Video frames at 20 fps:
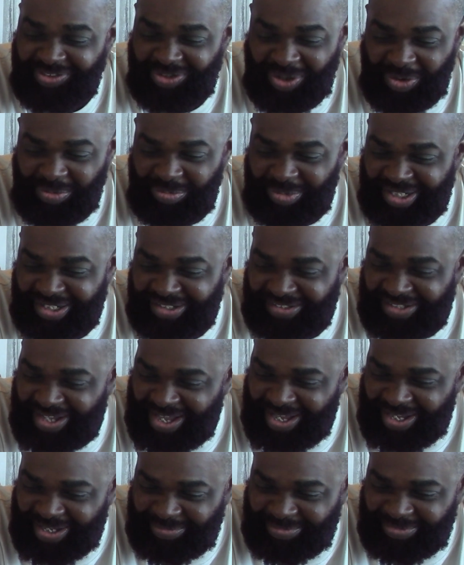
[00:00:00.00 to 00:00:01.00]
no many
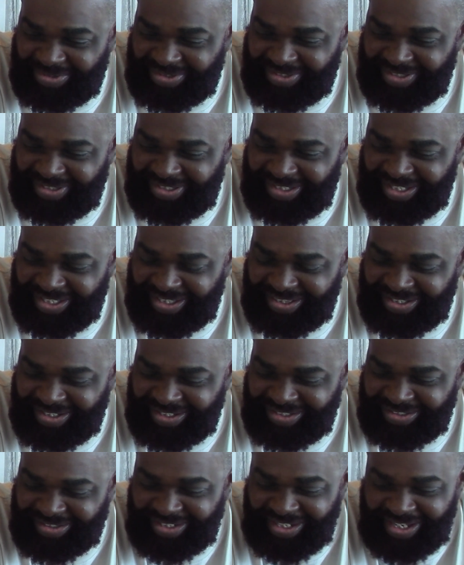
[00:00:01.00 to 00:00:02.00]
times. And then
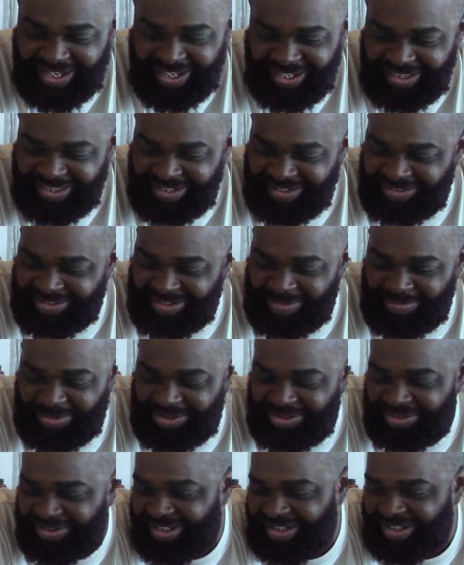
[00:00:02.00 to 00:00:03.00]
he said, "Hey, there's an
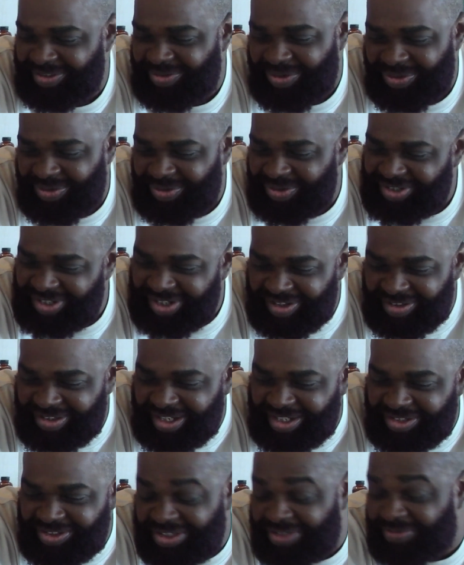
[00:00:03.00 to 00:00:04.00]
opportunity at Northwest
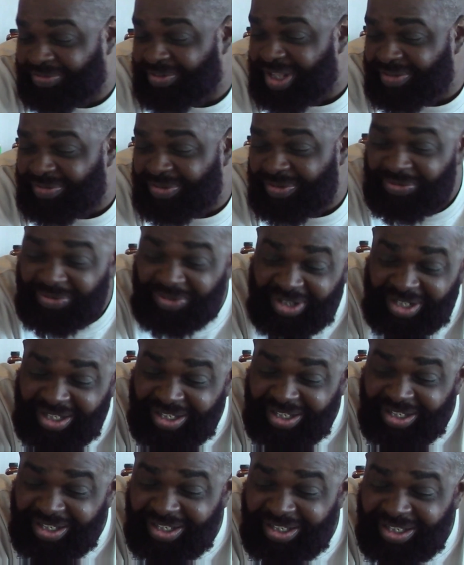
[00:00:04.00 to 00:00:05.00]
Airlines. You get to fly for
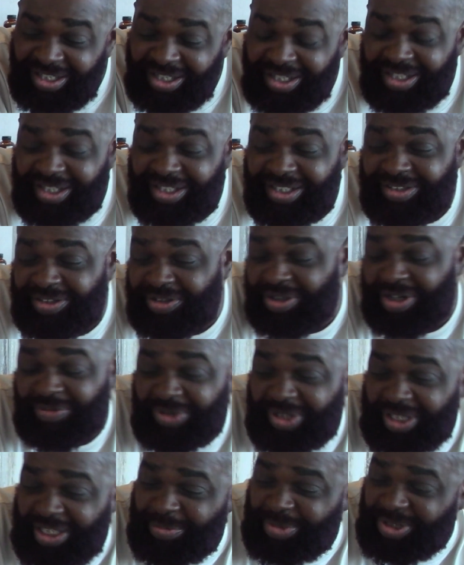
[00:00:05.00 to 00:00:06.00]
free. So you're not
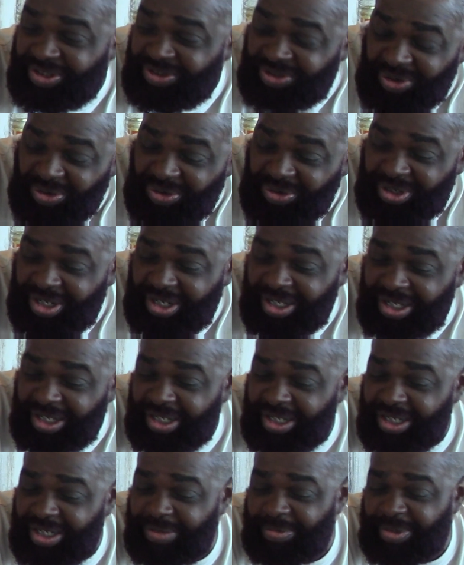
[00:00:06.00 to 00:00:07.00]
really in
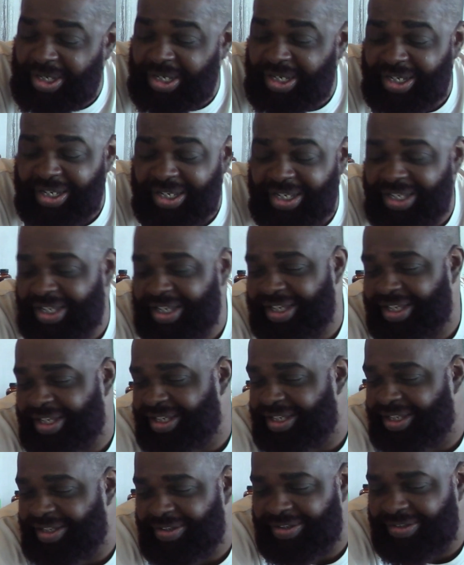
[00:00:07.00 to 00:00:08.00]
Minnesota," and I'm like,
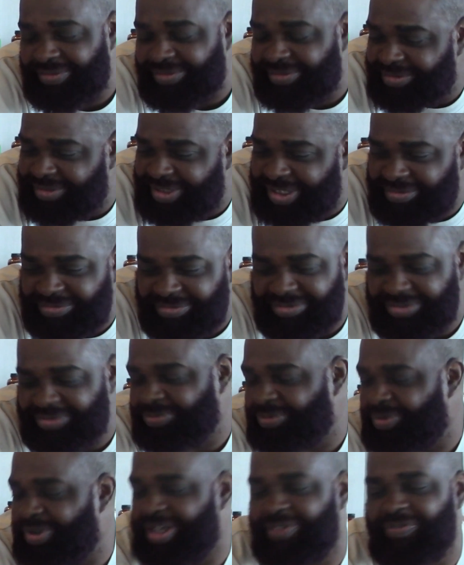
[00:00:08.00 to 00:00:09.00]

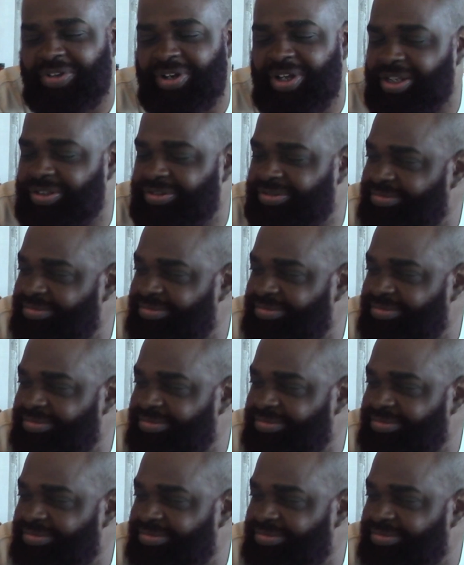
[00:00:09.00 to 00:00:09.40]
whatever, I'll